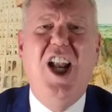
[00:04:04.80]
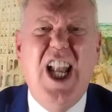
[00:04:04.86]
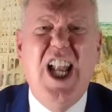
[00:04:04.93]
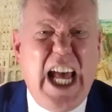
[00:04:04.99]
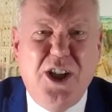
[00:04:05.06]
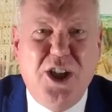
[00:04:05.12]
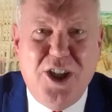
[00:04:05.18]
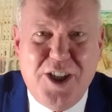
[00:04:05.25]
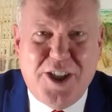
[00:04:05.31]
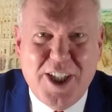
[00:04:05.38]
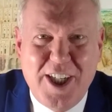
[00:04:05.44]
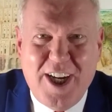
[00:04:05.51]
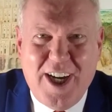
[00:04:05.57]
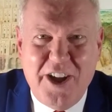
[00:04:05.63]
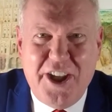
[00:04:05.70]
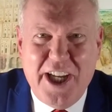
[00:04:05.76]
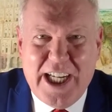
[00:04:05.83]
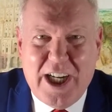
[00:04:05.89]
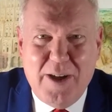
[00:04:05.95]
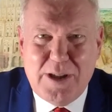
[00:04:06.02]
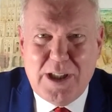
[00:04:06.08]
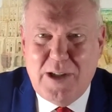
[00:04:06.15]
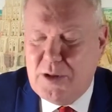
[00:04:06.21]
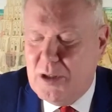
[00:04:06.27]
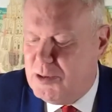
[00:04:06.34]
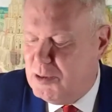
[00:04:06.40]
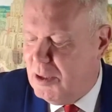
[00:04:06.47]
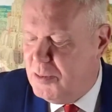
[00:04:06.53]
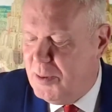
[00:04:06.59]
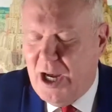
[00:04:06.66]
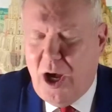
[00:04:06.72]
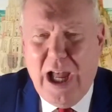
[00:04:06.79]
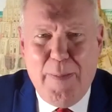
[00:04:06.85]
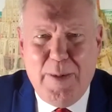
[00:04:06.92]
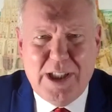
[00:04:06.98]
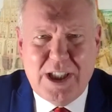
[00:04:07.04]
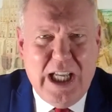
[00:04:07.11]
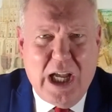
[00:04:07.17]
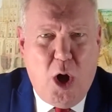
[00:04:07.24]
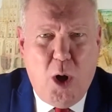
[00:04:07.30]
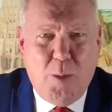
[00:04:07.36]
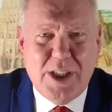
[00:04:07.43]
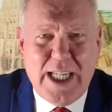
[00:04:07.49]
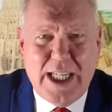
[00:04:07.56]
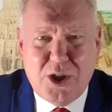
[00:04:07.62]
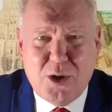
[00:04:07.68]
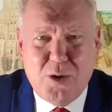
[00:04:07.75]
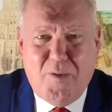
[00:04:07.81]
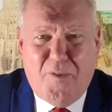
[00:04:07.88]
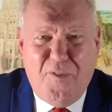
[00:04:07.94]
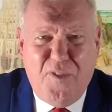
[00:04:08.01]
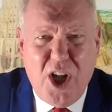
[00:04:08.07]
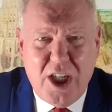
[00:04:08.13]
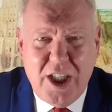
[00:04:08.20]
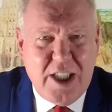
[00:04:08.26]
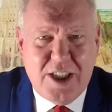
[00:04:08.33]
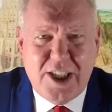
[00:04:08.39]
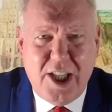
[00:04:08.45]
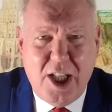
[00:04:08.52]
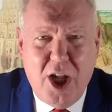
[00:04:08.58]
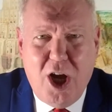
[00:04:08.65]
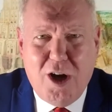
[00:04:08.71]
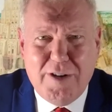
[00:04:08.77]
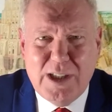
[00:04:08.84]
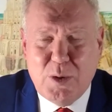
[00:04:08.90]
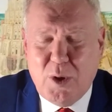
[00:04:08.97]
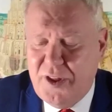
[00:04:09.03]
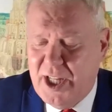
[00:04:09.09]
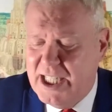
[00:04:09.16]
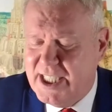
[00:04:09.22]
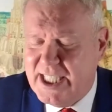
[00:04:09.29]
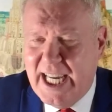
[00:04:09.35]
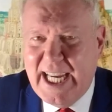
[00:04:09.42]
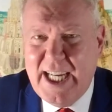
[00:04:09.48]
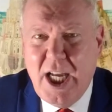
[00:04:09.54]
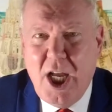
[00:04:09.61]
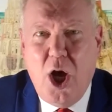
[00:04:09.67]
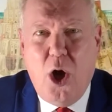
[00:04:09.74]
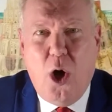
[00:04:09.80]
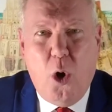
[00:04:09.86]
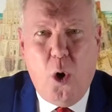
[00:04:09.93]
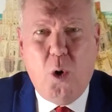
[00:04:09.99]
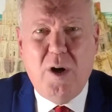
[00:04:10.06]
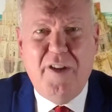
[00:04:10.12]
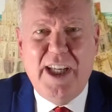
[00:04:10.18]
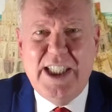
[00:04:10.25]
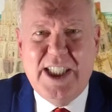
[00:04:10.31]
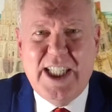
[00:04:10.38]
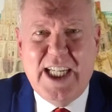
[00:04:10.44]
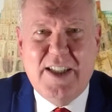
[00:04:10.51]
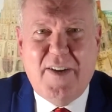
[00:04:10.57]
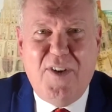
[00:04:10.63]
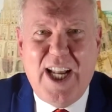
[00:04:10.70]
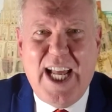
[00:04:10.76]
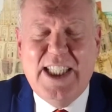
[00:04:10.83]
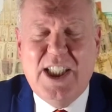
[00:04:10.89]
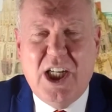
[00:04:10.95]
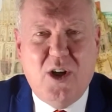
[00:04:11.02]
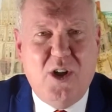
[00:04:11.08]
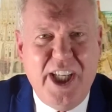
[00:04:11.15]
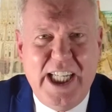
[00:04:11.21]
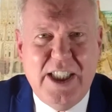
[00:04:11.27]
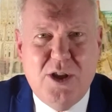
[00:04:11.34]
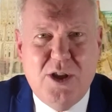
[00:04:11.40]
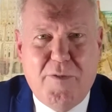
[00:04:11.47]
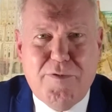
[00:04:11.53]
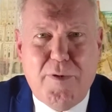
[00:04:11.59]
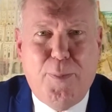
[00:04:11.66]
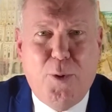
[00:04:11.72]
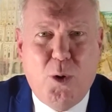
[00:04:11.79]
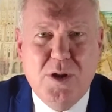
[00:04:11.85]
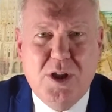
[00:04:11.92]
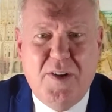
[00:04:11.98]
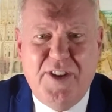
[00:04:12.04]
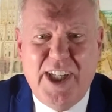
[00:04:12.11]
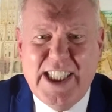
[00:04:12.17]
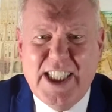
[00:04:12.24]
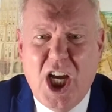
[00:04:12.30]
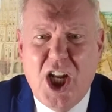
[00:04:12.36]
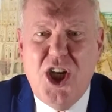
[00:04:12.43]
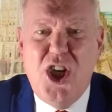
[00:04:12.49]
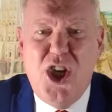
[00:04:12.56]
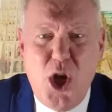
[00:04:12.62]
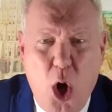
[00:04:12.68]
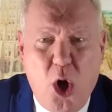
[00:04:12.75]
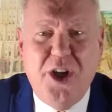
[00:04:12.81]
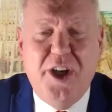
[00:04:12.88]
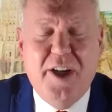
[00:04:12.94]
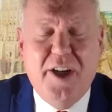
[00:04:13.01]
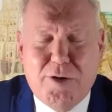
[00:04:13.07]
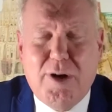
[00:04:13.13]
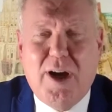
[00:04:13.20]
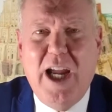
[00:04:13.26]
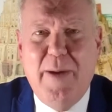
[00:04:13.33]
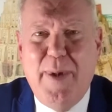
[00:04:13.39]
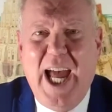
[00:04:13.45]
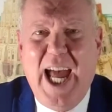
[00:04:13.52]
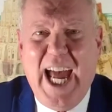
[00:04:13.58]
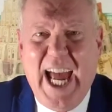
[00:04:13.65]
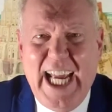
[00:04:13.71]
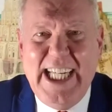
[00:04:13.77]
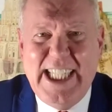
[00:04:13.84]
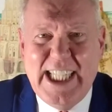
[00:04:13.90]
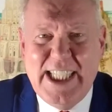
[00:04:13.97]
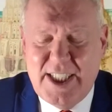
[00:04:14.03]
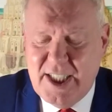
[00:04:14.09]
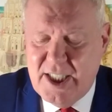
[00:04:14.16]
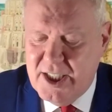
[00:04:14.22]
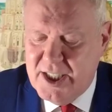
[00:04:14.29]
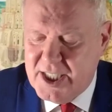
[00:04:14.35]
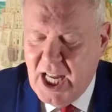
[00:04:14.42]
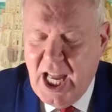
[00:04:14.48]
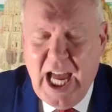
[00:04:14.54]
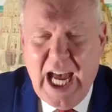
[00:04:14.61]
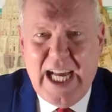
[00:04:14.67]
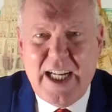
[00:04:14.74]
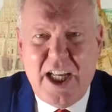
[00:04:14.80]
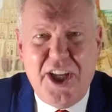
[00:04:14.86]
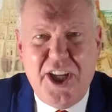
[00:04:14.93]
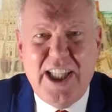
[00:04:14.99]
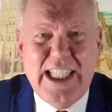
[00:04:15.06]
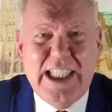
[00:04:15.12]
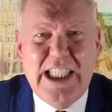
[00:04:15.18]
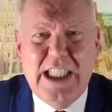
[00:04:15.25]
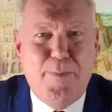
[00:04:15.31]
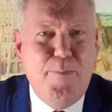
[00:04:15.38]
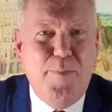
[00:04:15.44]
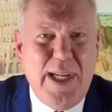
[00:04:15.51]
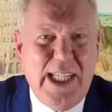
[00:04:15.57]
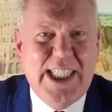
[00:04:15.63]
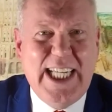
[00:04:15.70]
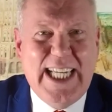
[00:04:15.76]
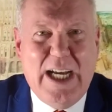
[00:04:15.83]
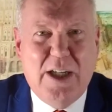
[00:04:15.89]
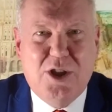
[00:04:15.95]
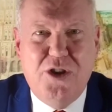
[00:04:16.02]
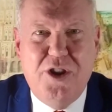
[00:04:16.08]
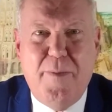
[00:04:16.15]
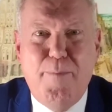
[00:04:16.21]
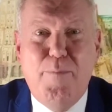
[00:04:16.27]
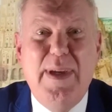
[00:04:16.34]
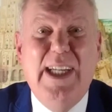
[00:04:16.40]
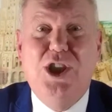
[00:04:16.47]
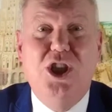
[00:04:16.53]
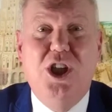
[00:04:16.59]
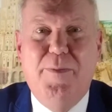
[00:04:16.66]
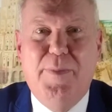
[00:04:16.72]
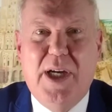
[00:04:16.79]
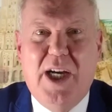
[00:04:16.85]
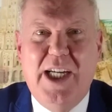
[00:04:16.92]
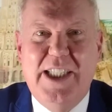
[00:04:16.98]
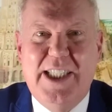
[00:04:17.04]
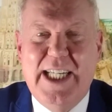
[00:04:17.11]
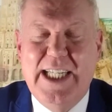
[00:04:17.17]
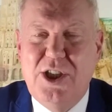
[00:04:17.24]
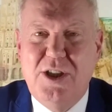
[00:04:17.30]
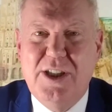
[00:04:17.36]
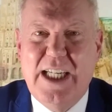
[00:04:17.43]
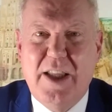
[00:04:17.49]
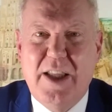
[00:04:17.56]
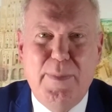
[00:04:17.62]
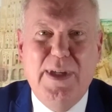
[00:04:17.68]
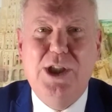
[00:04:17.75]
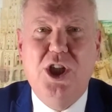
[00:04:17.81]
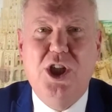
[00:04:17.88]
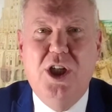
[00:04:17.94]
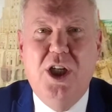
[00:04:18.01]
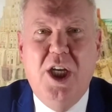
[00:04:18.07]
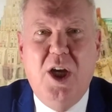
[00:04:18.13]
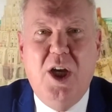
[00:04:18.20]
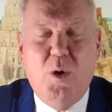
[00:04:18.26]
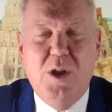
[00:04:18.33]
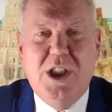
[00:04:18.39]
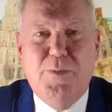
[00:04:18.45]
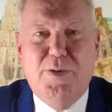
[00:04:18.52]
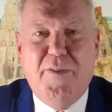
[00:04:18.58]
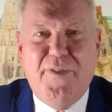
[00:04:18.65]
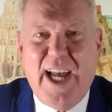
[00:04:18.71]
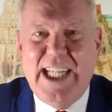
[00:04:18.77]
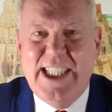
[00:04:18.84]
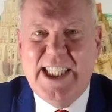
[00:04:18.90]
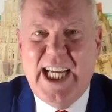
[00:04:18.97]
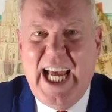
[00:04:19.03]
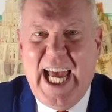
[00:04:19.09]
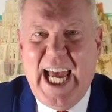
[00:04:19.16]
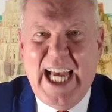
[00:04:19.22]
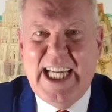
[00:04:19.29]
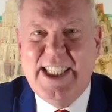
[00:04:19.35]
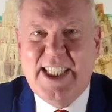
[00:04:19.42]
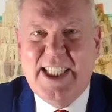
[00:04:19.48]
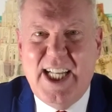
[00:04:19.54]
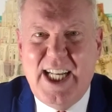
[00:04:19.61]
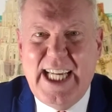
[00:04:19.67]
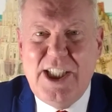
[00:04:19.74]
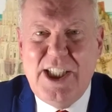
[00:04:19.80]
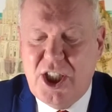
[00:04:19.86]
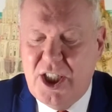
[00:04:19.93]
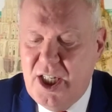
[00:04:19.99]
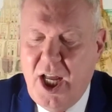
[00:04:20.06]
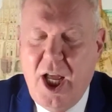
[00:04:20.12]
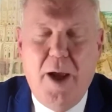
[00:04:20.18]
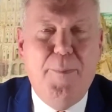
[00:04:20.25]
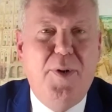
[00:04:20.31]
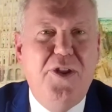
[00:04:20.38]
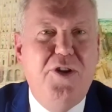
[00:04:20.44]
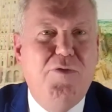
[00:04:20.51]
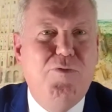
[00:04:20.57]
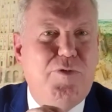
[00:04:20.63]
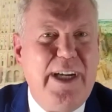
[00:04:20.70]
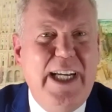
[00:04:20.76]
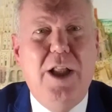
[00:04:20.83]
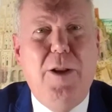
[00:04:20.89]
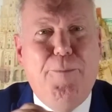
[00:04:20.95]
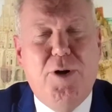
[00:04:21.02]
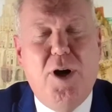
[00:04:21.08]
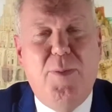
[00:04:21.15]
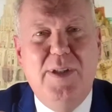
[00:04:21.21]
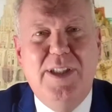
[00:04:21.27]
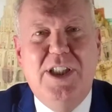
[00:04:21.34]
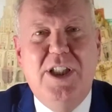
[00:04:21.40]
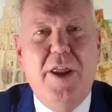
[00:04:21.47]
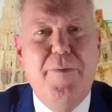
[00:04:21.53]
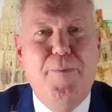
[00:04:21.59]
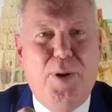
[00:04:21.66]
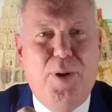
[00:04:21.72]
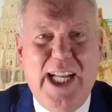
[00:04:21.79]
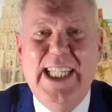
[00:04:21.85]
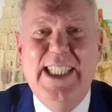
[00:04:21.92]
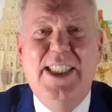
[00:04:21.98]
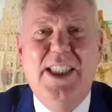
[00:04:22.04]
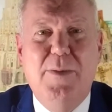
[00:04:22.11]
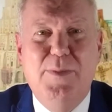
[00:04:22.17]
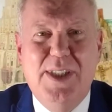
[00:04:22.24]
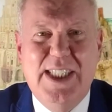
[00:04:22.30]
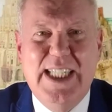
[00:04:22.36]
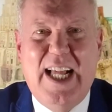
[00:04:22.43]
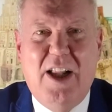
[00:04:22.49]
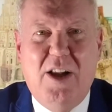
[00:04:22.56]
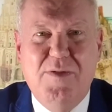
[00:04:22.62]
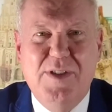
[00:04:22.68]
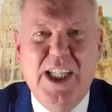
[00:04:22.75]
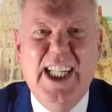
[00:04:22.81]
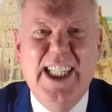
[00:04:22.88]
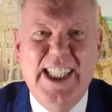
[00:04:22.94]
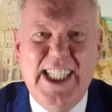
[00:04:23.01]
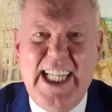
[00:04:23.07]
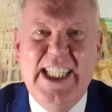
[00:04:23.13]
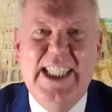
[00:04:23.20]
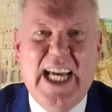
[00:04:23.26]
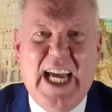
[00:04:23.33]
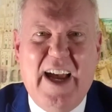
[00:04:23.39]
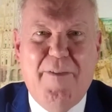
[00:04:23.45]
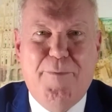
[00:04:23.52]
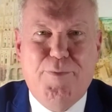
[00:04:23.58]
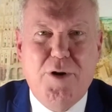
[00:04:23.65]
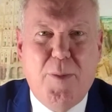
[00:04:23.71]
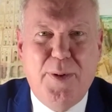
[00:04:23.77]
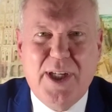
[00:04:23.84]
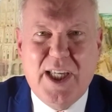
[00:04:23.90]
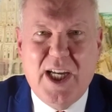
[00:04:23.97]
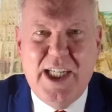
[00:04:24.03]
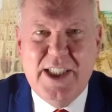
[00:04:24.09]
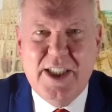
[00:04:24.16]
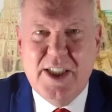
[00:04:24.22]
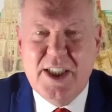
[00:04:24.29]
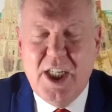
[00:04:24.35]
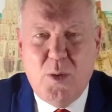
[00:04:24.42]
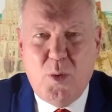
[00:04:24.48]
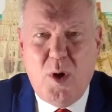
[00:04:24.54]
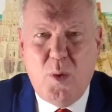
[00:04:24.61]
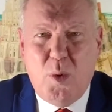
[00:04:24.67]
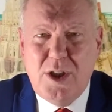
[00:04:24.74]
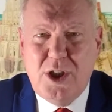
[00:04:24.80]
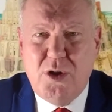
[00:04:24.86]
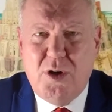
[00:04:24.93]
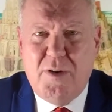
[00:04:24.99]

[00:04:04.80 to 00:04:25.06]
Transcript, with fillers: a, Leonard, I think. There's supposed to be a homosexual uh, slur, is what they say. All of these things have led to these sort of reports of these non crime hate incidents. And I think this is missing out on the mission behind it. As you say, the mission was to prevent escalation. But the real problem is that the police themselves need to have proper guidance. Well, what's